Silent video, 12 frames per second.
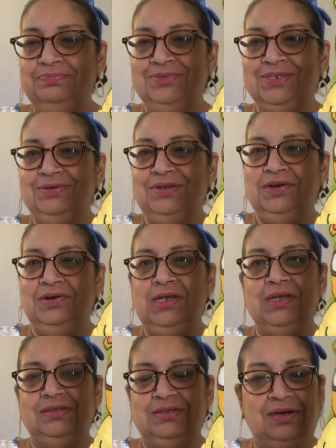So there he
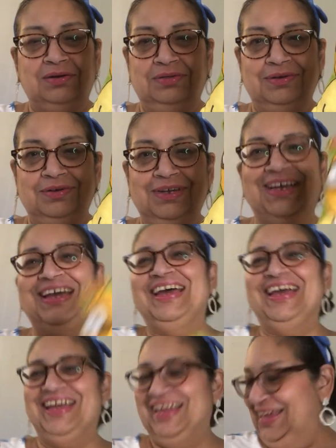is, Arthur.
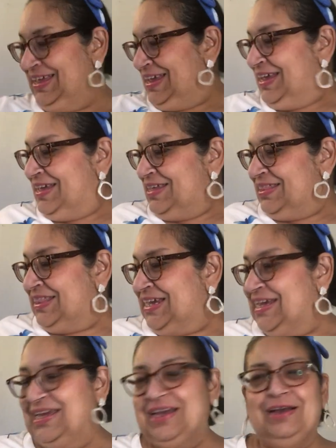
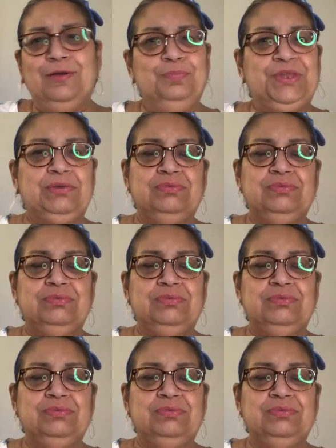That